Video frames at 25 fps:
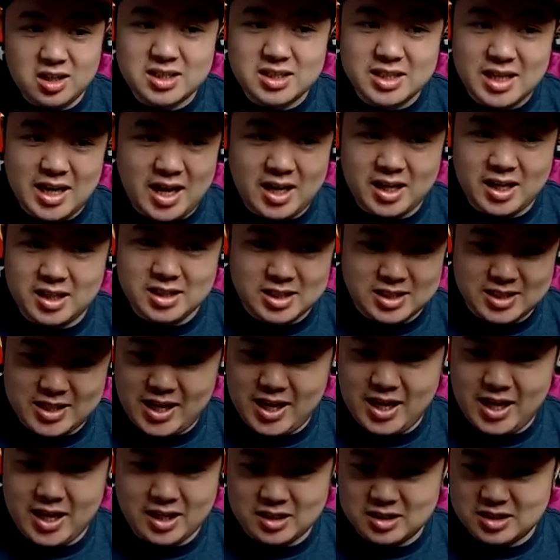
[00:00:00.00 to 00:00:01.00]
as I
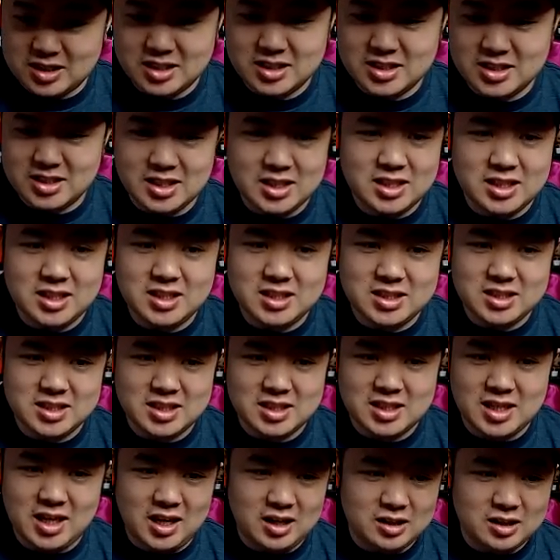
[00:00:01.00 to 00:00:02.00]
say to Zinedine
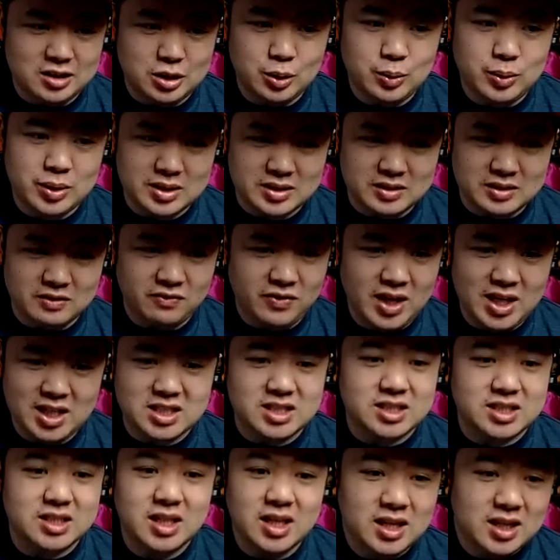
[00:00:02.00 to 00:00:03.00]
Zidane to his
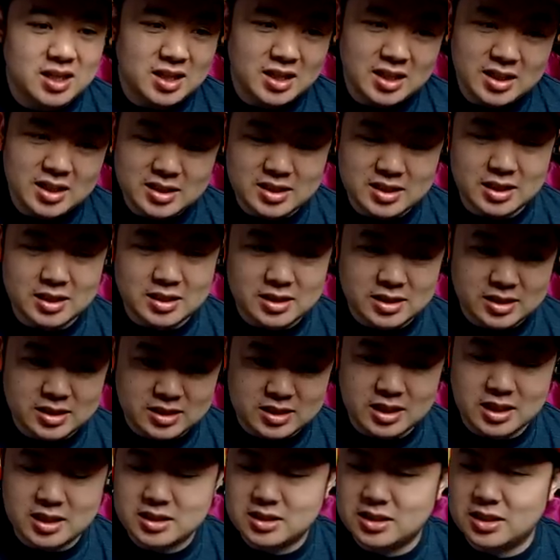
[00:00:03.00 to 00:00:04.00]
face that he's a
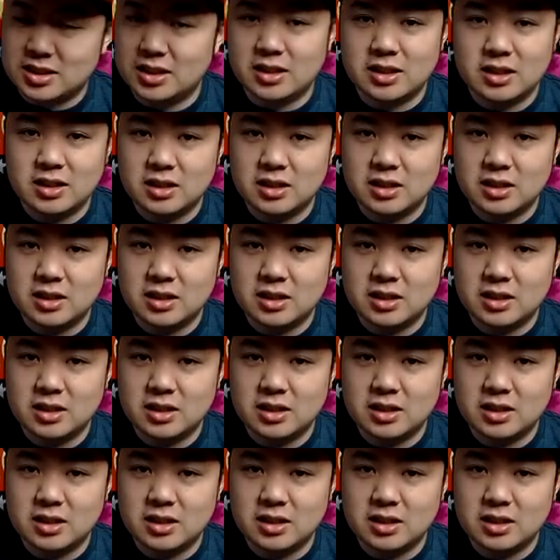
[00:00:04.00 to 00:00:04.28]
sexy,